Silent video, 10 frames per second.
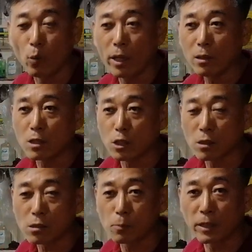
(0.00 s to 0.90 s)
When
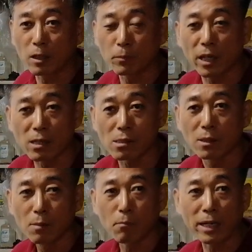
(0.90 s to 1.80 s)
Jesus become guest,
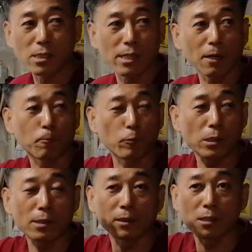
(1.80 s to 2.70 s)
myself
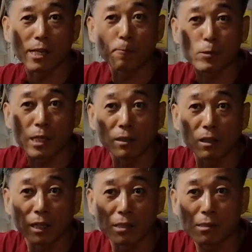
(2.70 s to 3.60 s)
with the
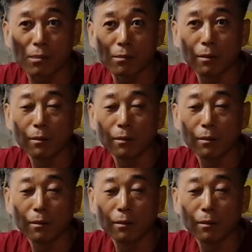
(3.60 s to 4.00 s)
self-centeredness.